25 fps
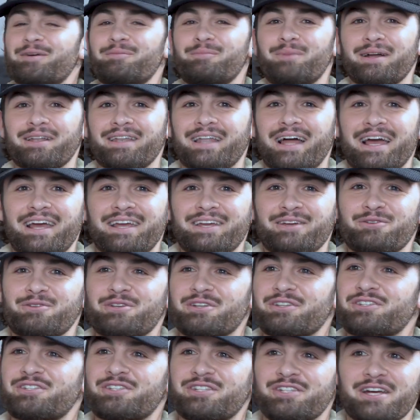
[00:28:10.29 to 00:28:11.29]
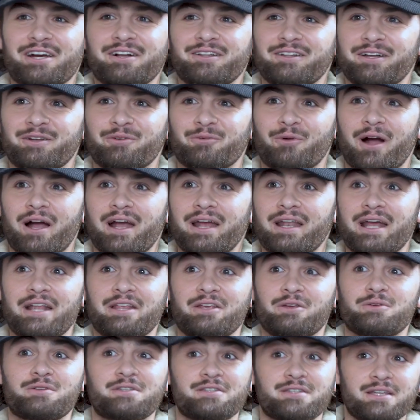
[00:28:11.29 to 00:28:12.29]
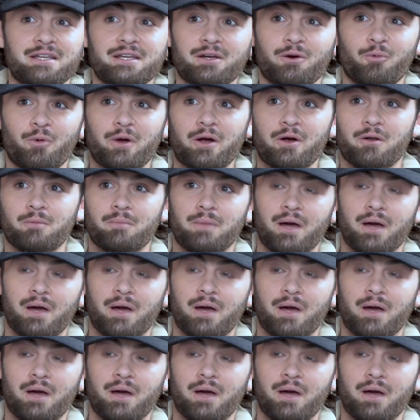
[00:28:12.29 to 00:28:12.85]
But like you're just chilling, right? And you see a weird